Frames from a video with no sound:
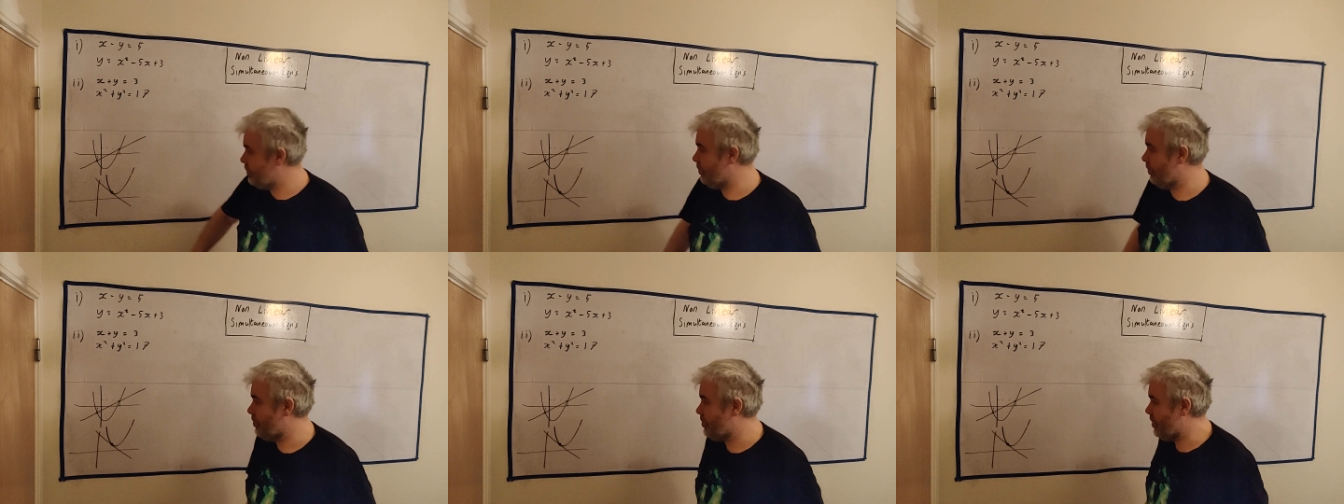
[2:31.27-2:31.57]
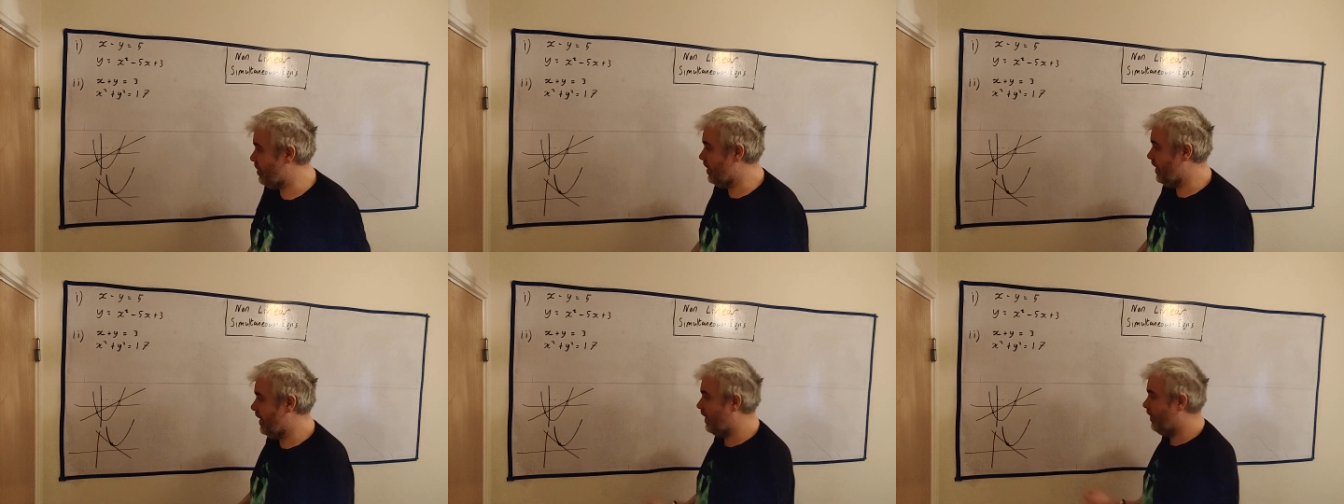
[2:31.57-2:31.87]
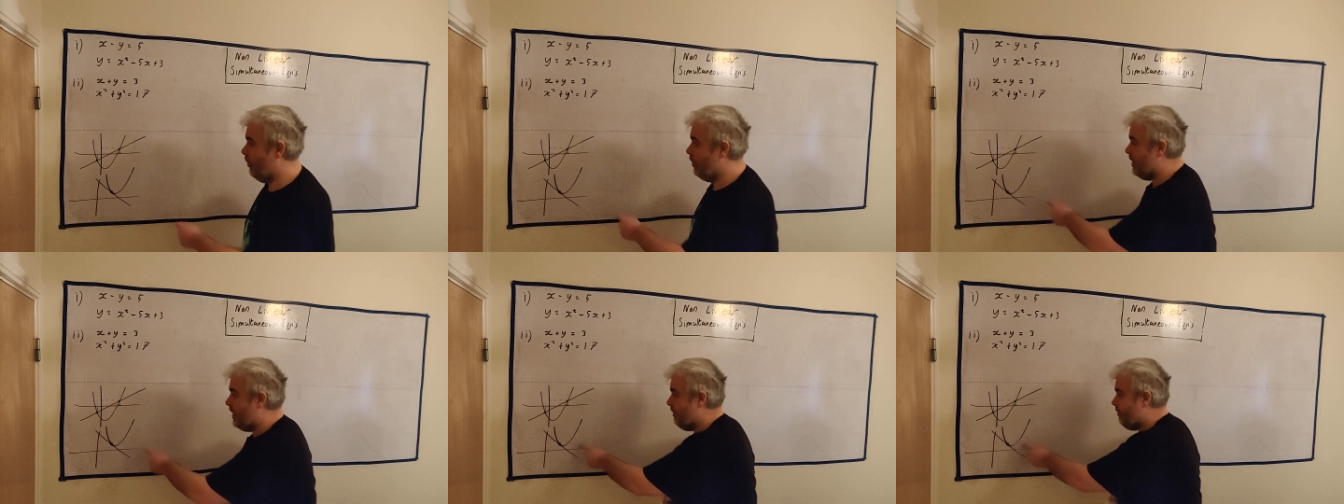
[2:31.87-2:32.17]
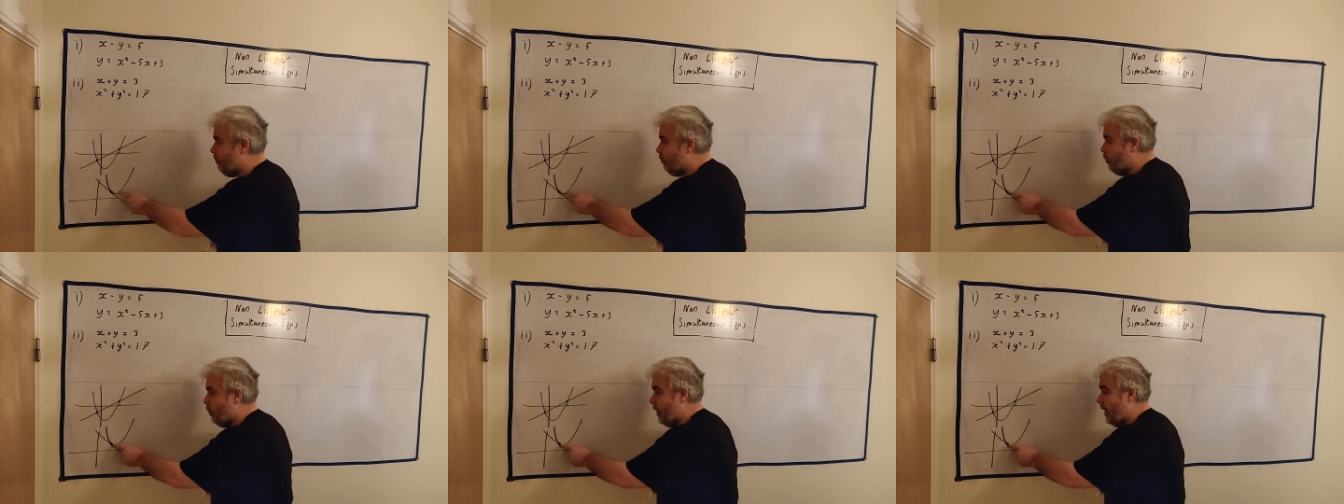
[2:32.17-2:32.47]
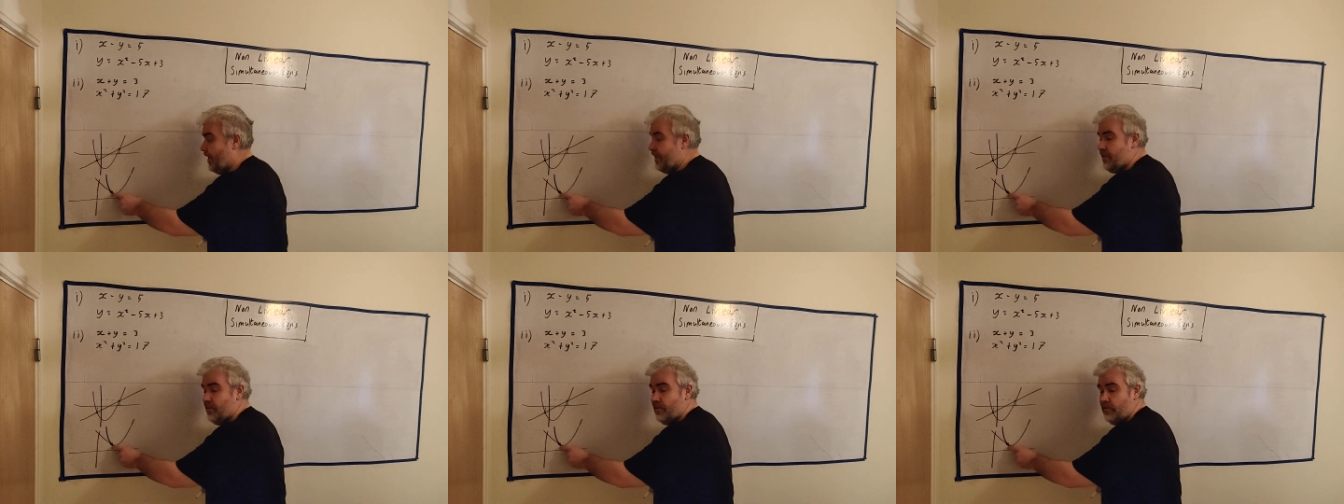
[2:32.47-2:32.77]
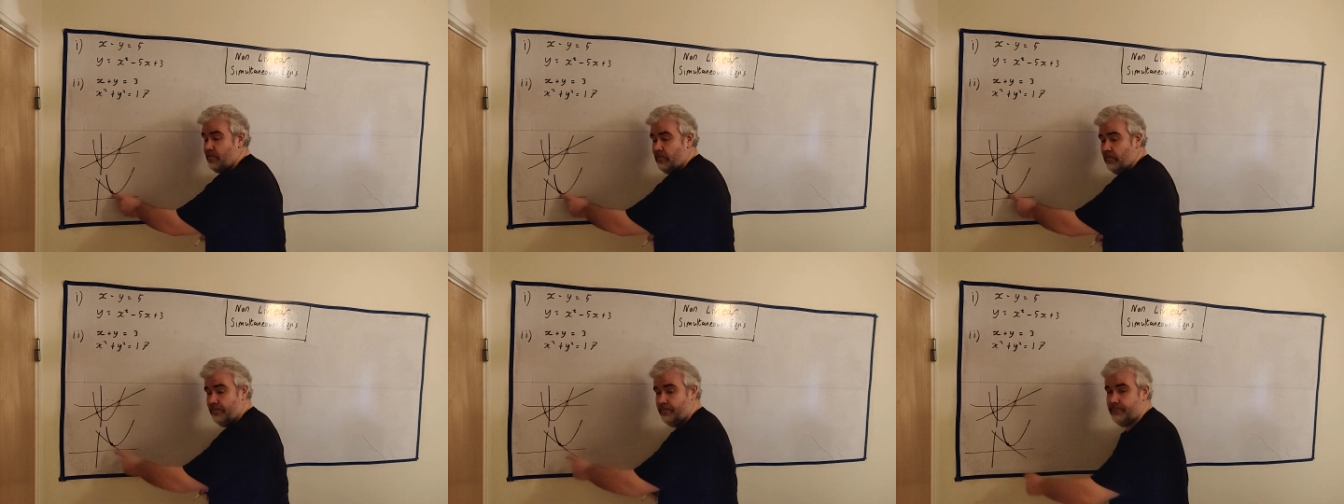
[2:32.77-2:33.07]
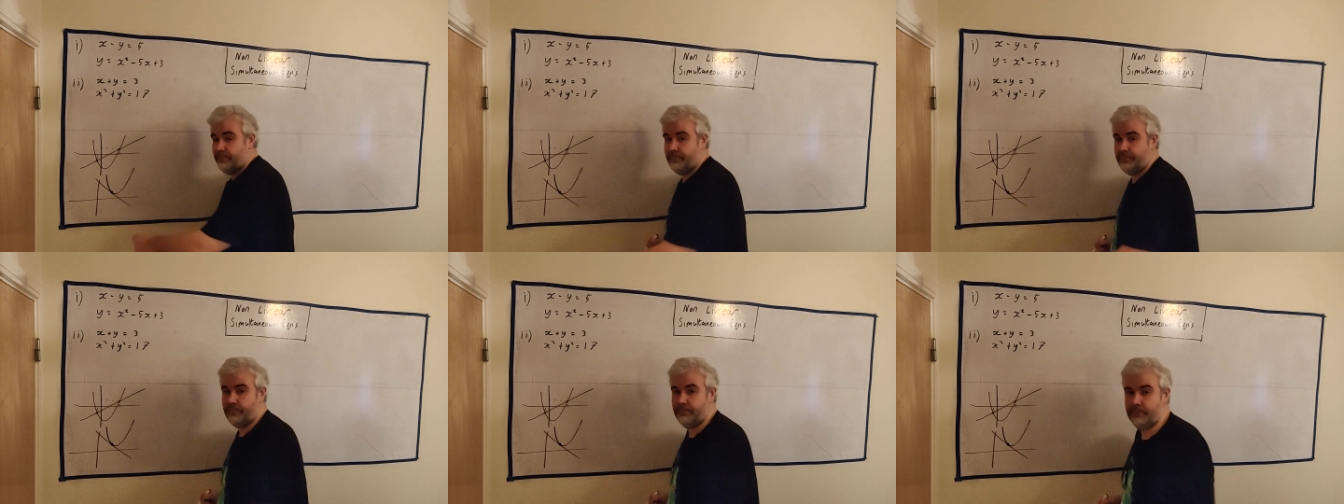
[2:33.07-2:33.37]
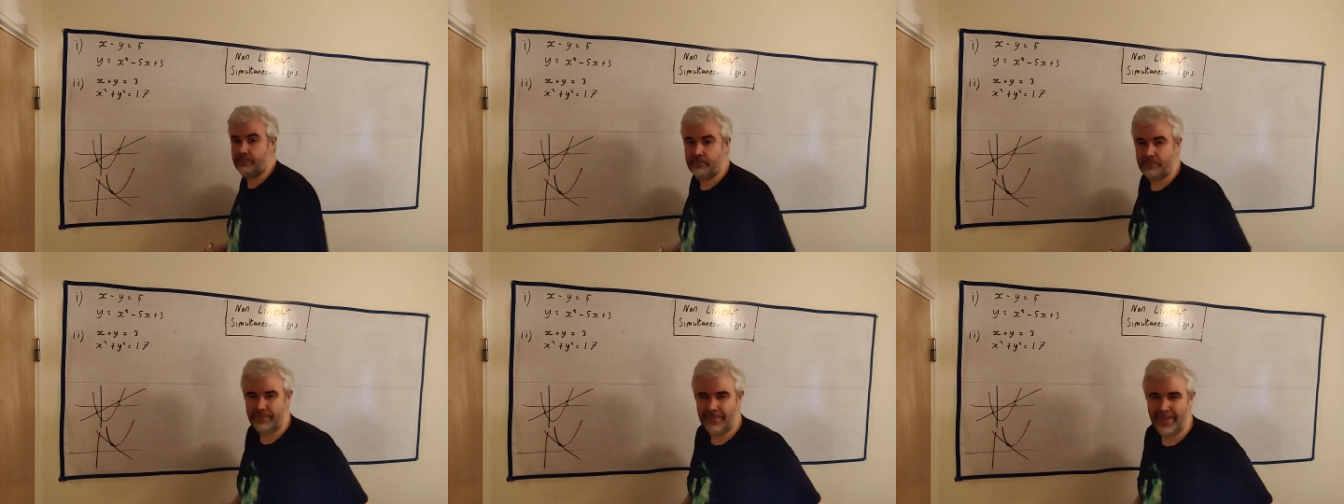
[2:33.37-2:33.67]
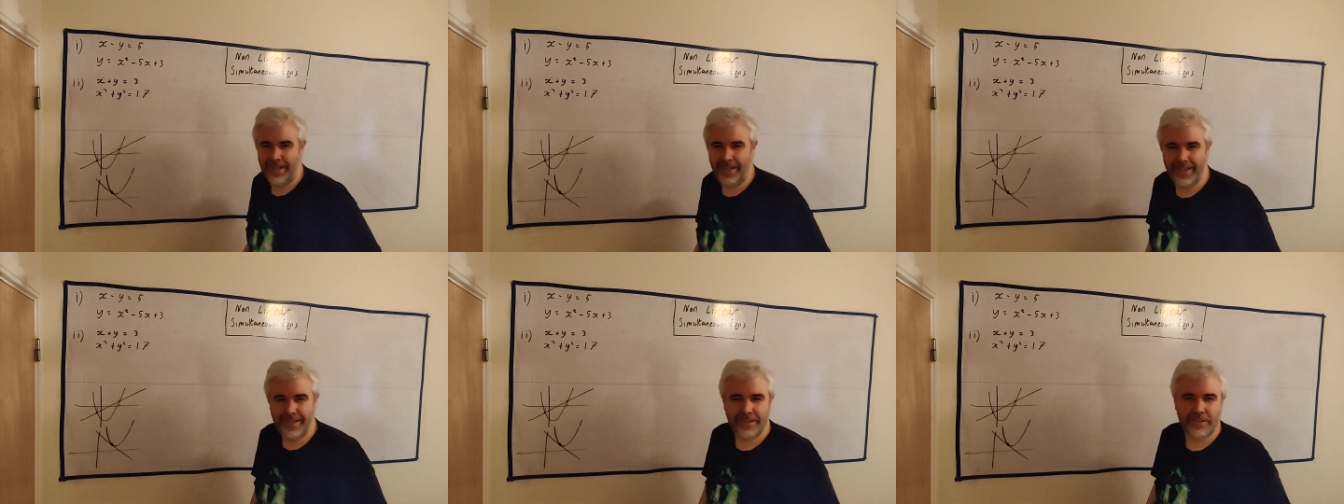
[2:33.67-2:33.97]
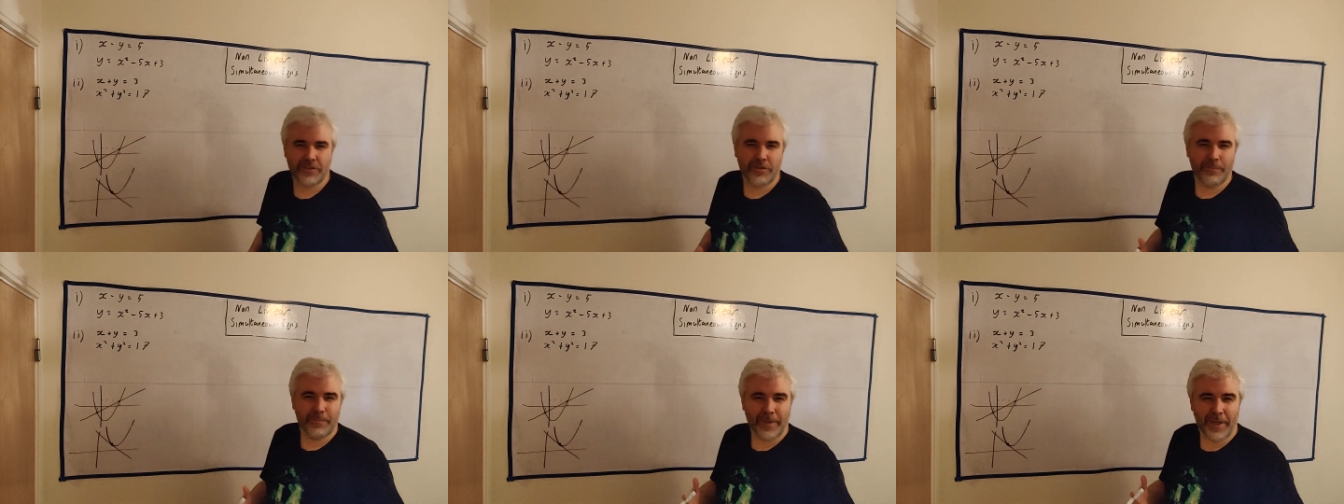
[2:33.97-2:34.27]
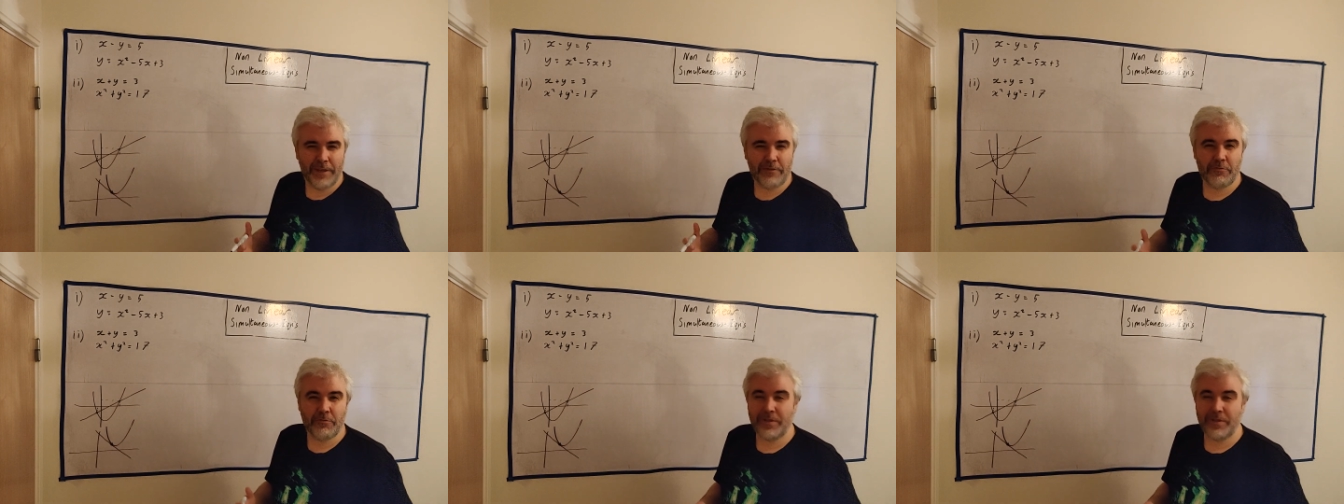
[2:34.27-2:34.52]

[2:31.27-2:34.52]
touch it and only give one answer. Sometimes